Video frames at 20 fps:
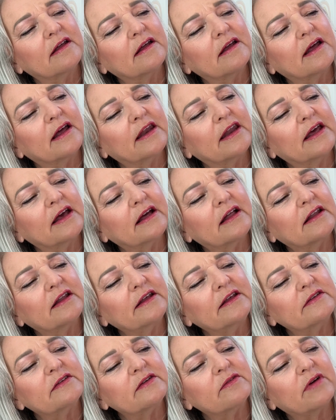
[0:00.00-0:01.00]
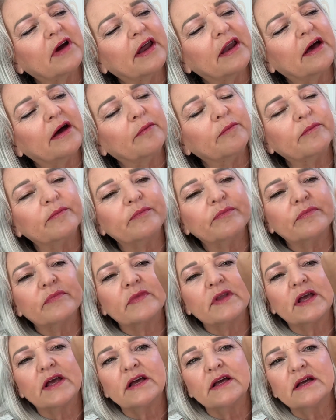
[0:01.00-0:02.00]
and it cleans it right up.
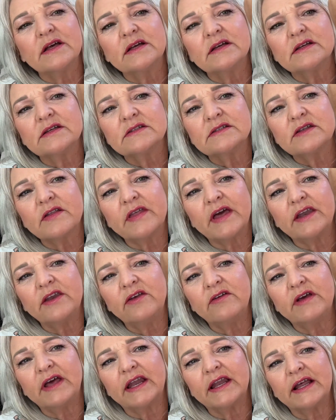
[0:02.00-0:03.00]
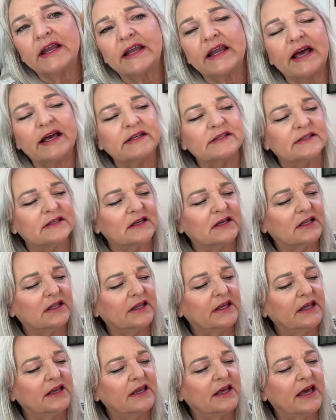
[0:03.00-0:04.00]
So then you get a nice
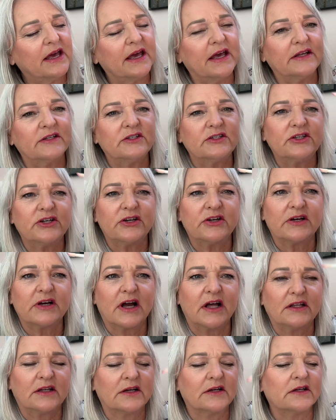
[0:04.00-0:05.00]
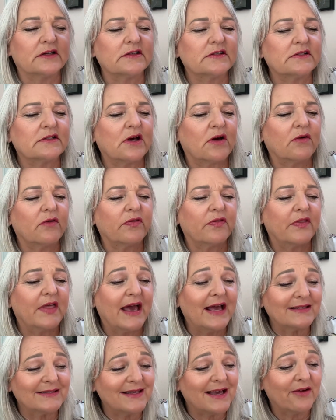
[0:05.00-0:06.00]
clean edge to your color. So
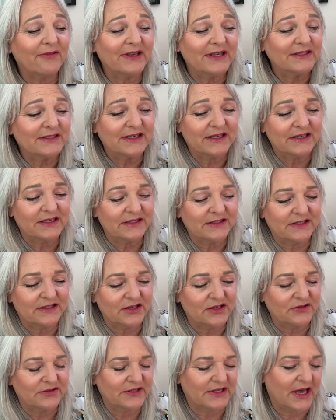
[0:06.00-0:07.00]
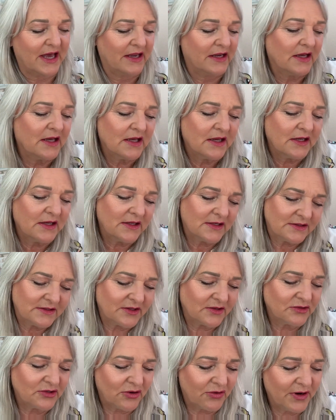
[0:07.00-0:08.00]
that's how easy it is to use that.
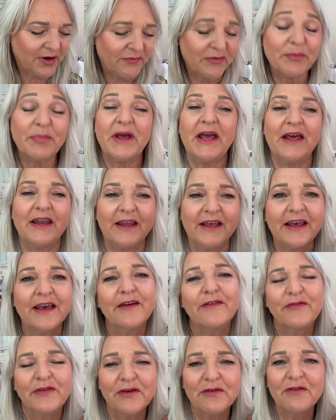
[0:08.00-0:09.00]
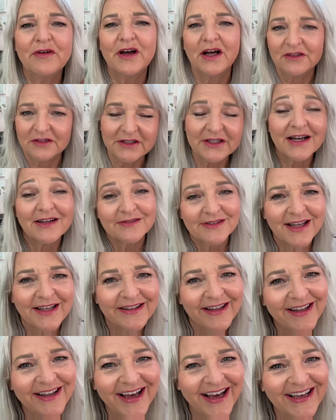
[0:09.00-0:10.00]
So don't ever panic if you colored outside
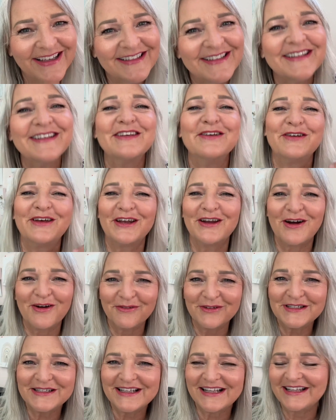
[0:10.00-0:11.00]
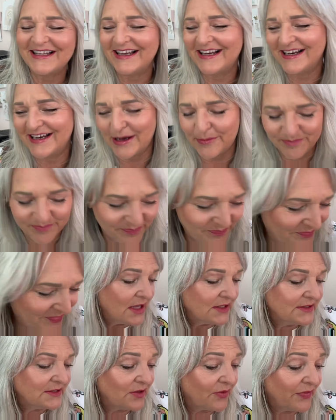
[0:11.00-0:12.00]
the lines. You can always clean it up.
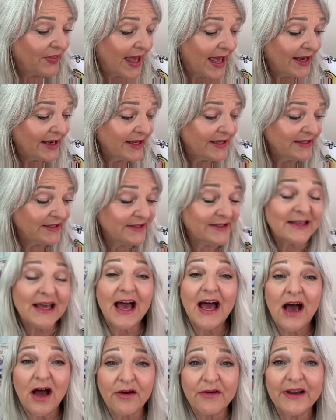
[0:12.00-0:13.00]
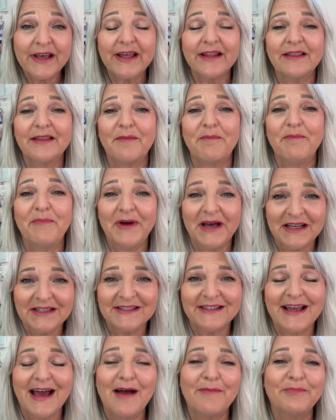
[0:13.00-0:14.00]
So that is how to get the
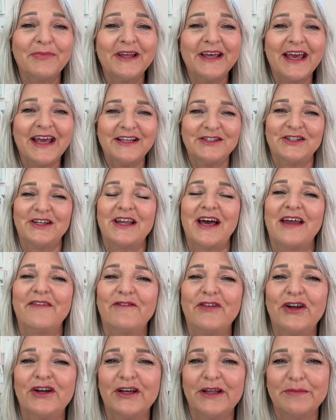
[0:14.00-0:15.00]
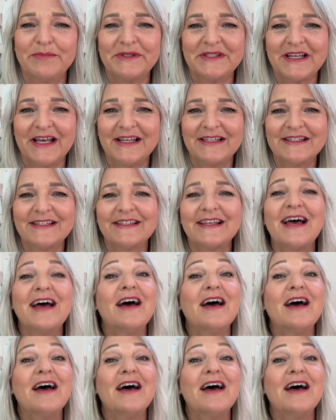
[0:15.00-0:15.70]
best application out of your LipSense.